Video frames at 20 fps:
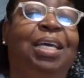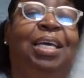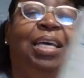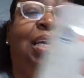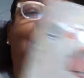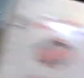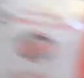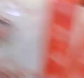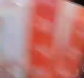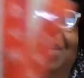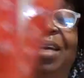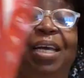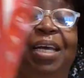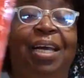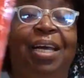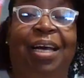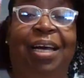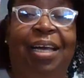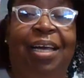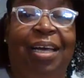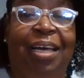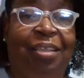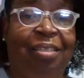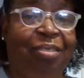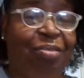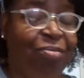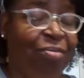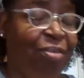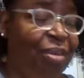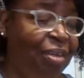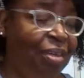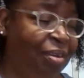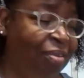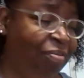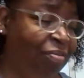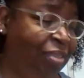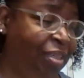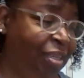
Anyway, I got three of